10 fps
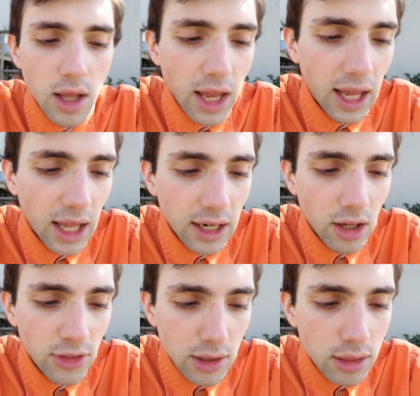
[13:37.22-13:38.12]
And
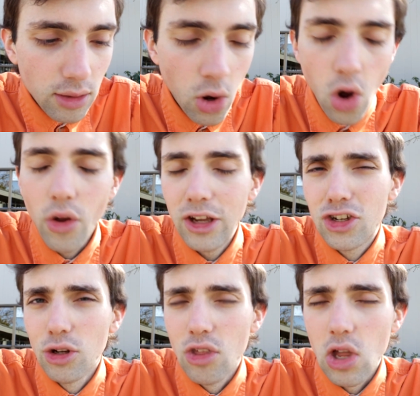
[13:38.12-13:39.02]
this whole
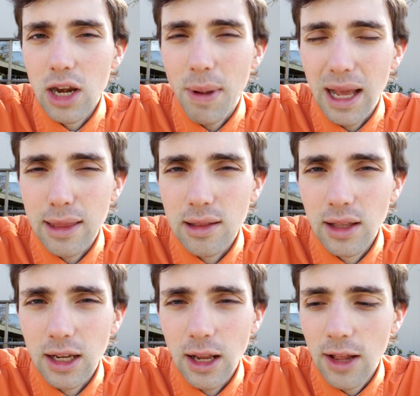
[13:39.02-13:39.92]
issue of the Link to the Past
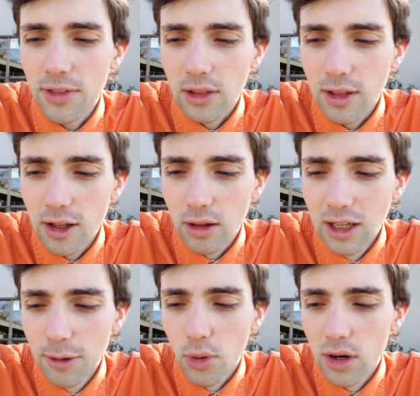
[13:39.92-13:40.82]
click and the
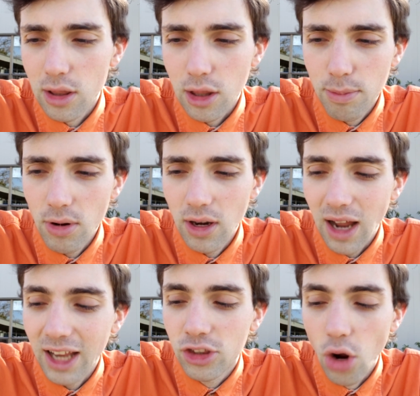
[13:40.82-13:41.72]
leaderboards and the speedrunning,
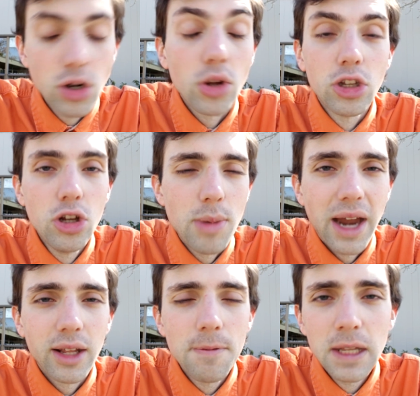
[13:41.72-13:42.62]
I don't know what to do
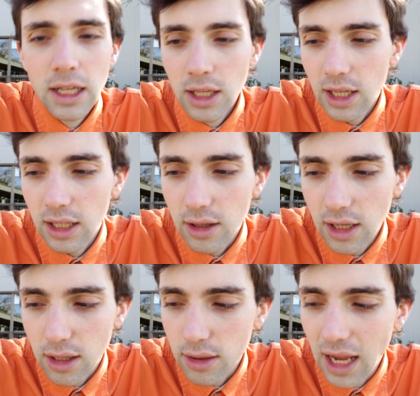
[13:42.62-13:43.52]
about it.
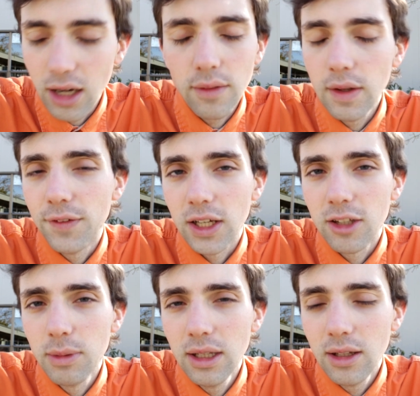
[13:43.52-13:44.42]
It's negatively
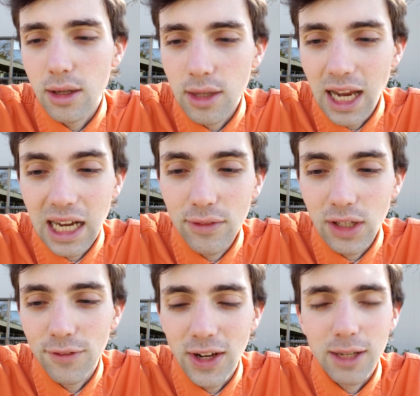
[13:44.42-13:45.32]
affected me. It's
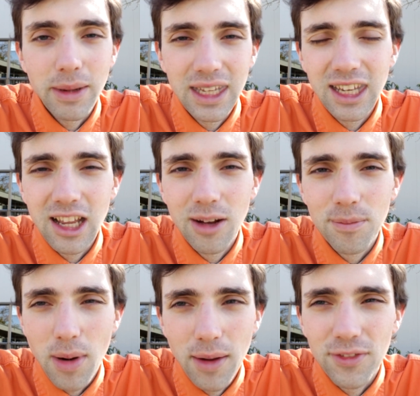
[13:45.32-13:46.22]
negatively affected my
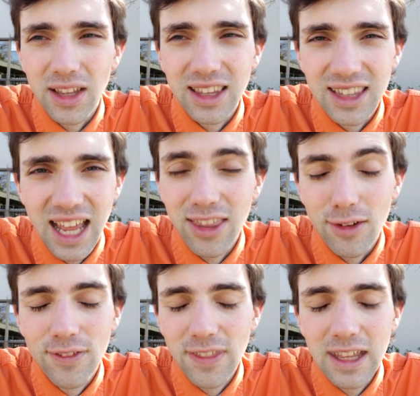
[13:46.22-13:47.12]
income, probably for like the 10th
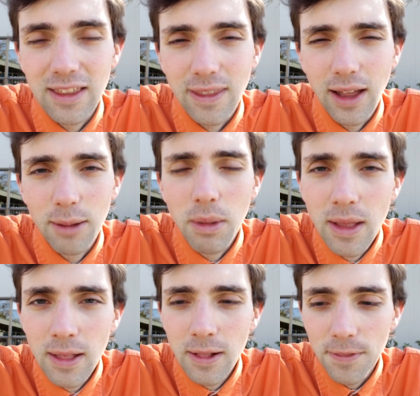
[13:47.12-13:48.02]
or 15th time.
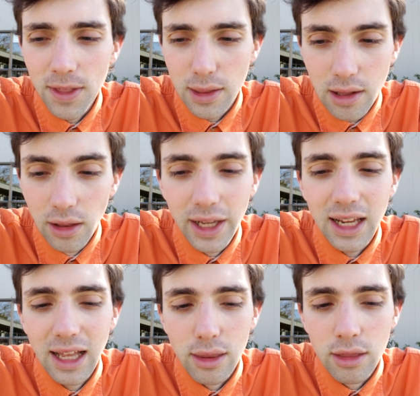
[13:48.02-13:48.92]
This click
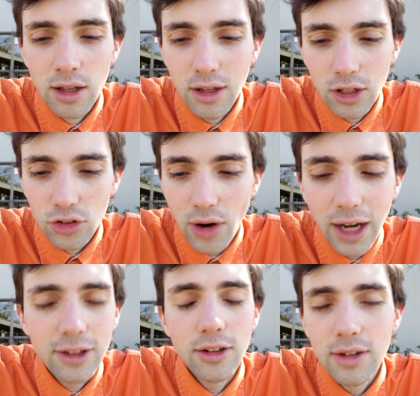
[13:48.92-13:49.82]
has
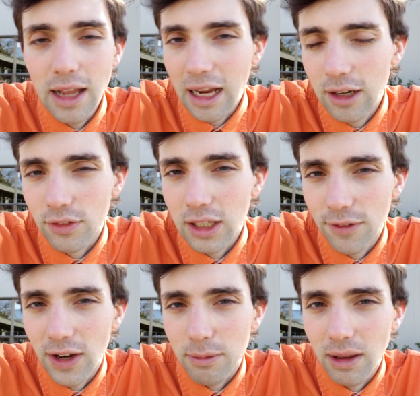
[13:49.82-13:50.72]
tried to negatively
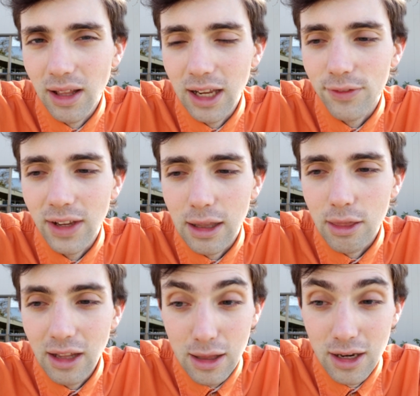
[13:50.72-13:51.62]
affect my life.
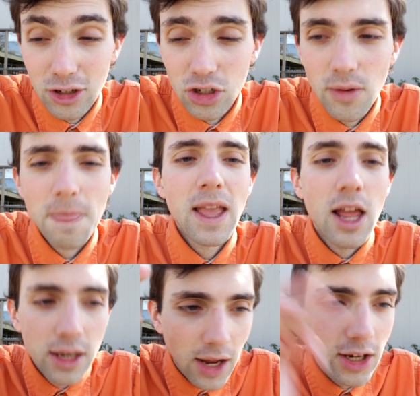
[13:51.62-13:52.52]
It's an issue.
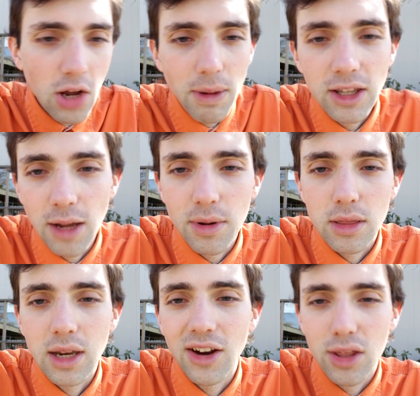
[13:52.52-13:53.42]
Now, I know my
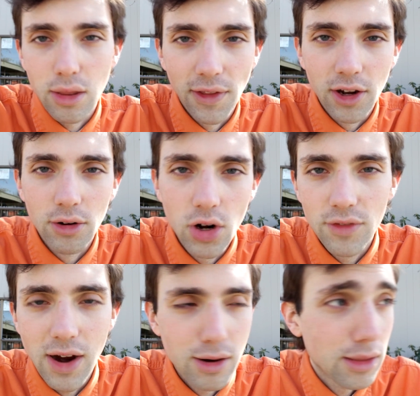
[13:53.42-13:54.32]
numbers are down because of the
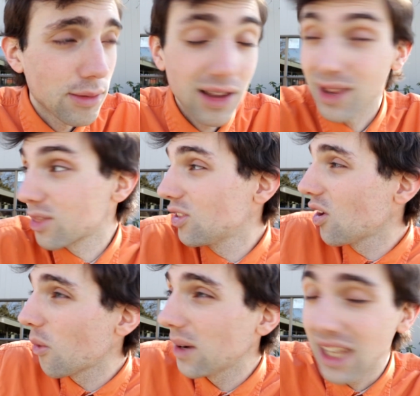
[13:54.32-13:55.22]
coronavirus as well, guys.
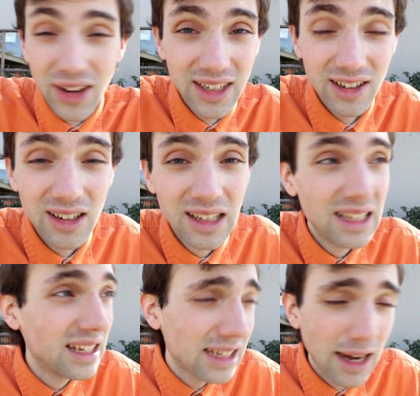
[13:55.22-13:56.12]
Nobody out here
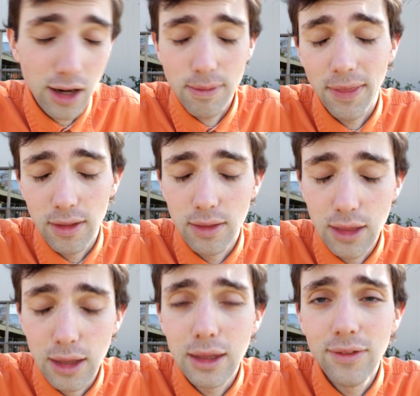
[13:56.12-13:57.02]
cares about
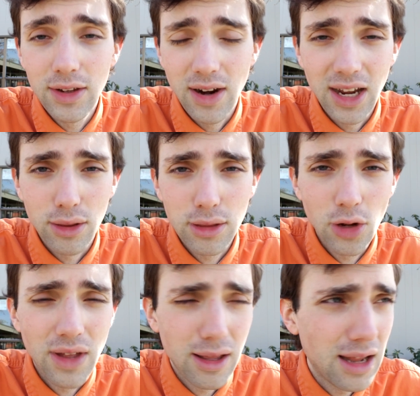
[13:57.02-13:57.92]
the CV right now,
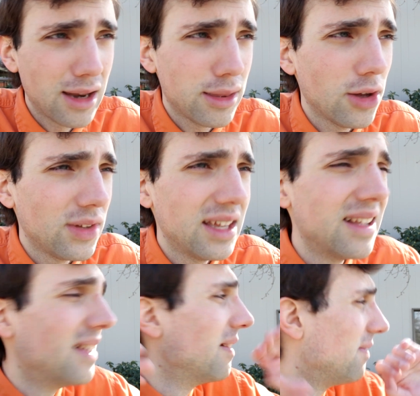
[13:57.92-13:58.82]
NCOV.
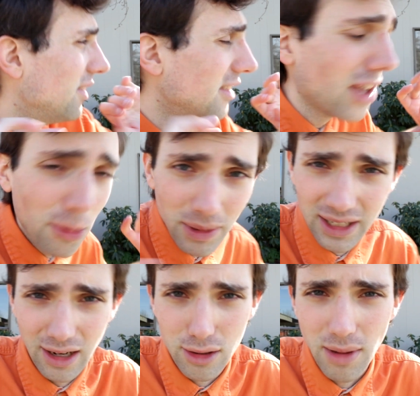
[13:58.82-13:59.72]
Nobody
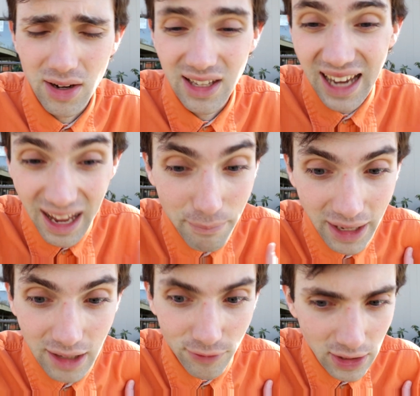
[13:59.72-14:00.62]
cares about it, and I'm
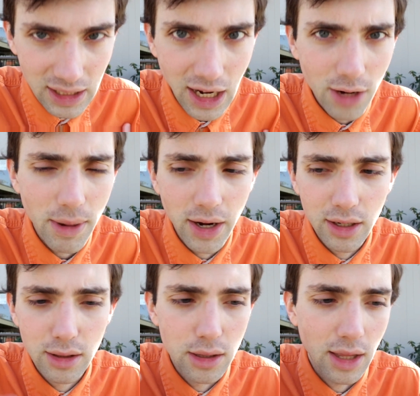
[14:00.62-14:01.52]
like freaking out about
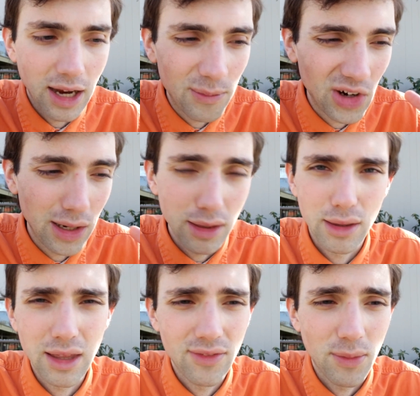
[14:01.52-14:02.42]
it because it's like I'm trying to stay safe.